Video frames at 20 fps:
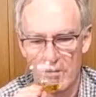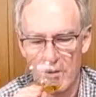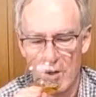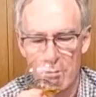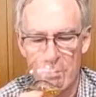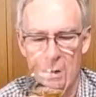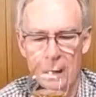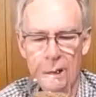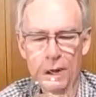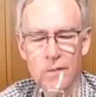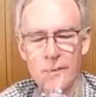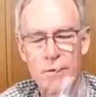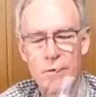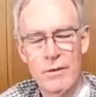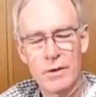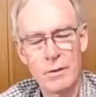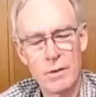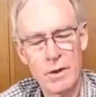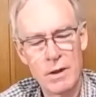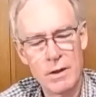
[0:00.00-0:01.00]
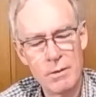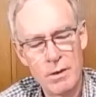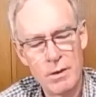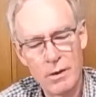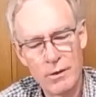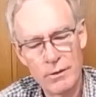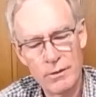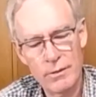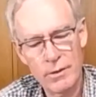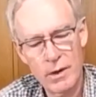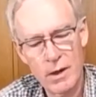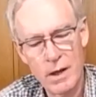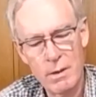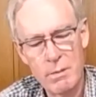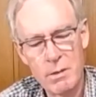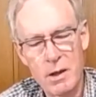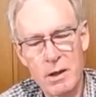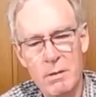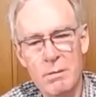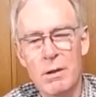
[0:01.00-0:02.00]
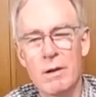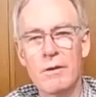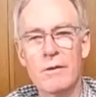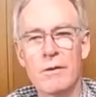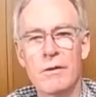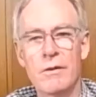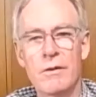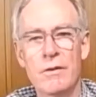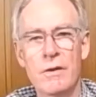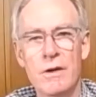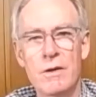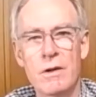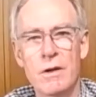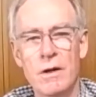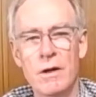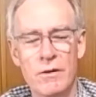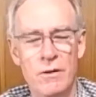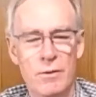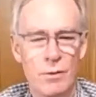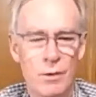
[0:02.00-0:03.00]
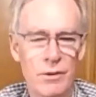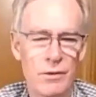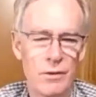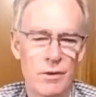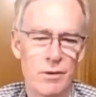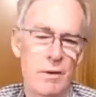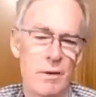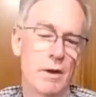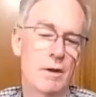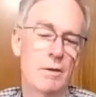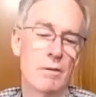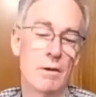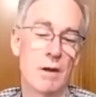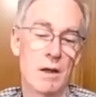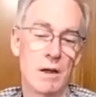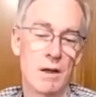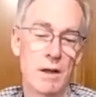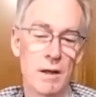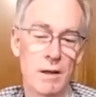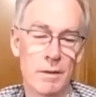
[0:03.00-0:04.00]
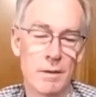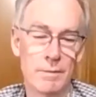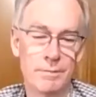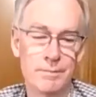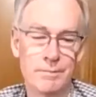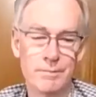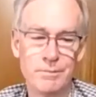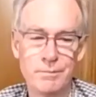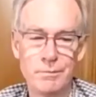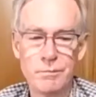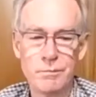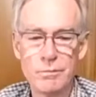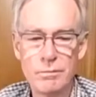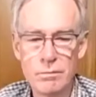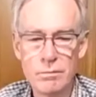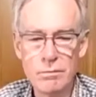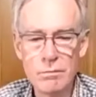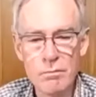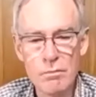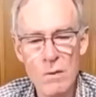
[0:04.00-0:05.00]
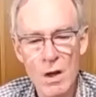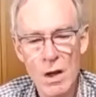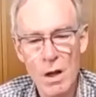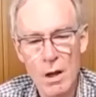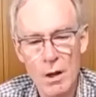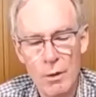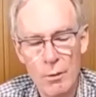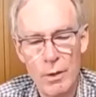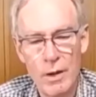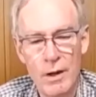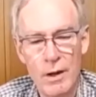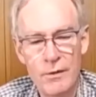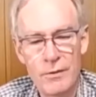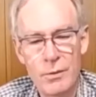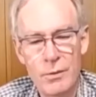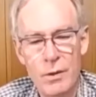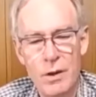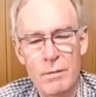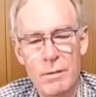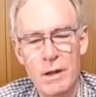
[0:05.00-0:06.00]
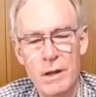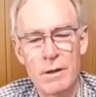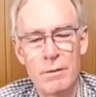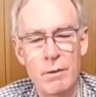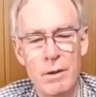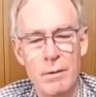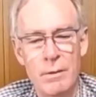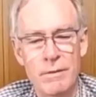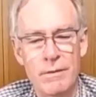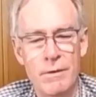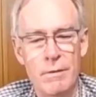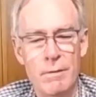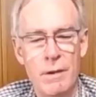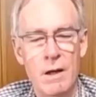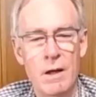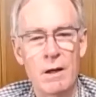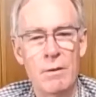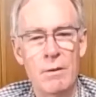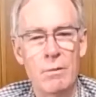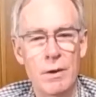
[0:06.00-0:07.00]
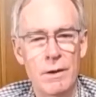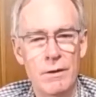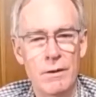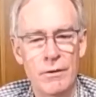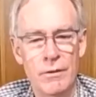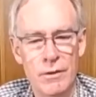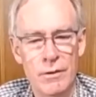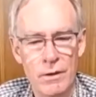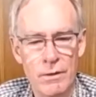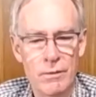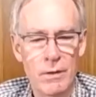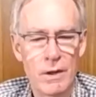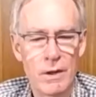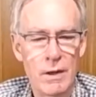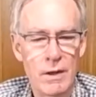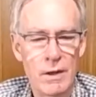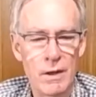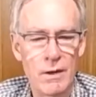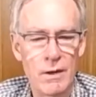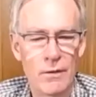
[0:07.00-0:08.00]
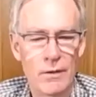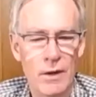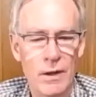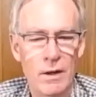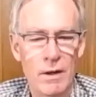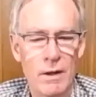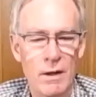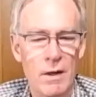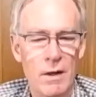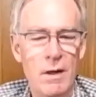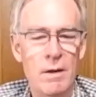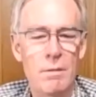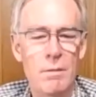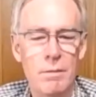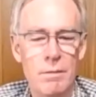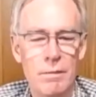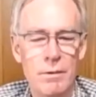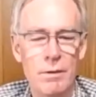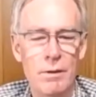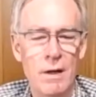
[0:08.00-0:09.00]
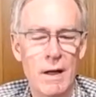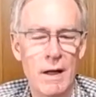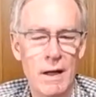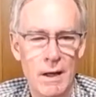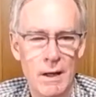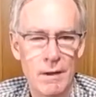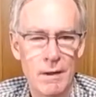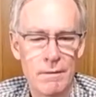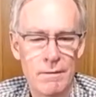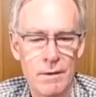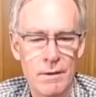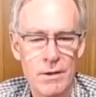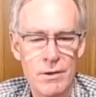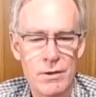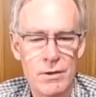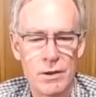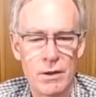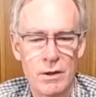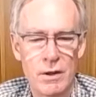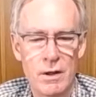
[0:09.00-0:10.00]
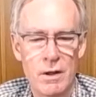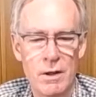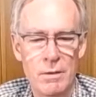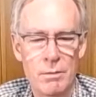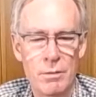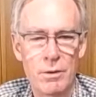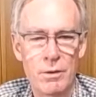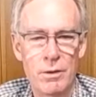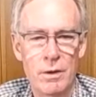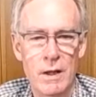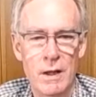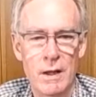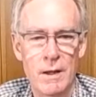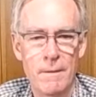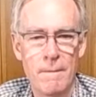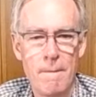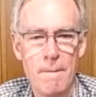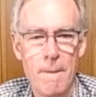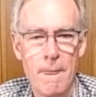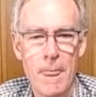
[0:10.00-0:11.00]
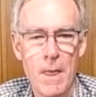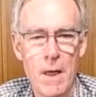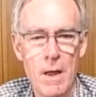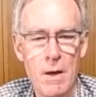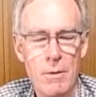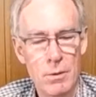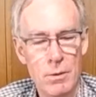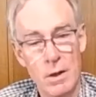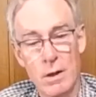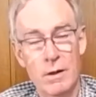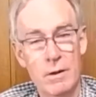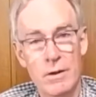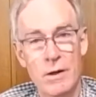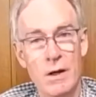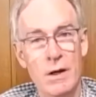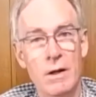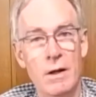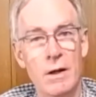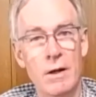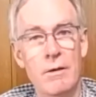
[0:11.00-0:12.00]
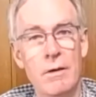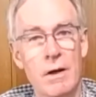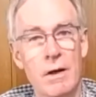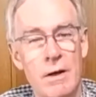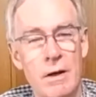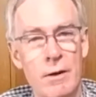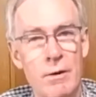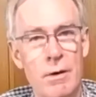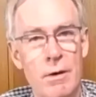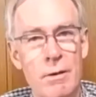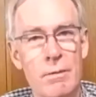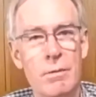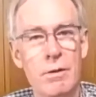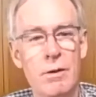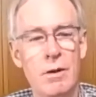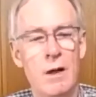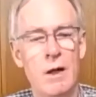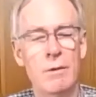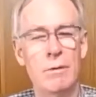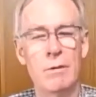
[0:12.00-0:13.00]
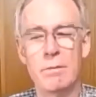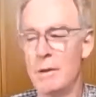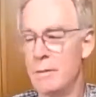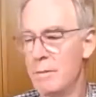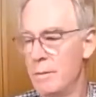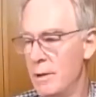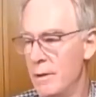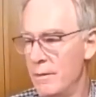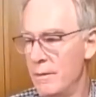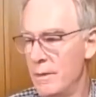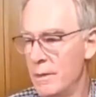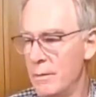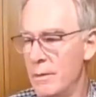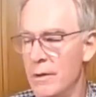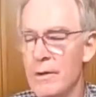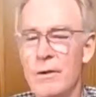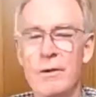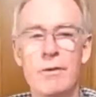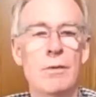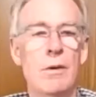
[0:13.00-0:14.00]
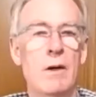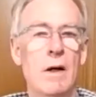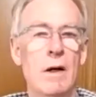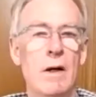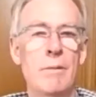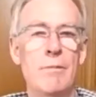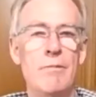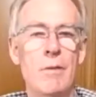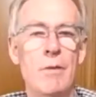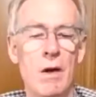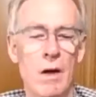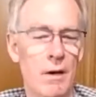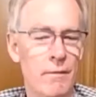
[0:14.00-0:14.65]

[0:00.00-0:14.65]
but I don't see any reason for keeping it because it's such an exquisite drink right now. We asked winemaker Robert Fiumara what to serve with it, and he said lime brulee, fresh lime brulee. I totally agree that creme brulee would be perfect with this wine. I've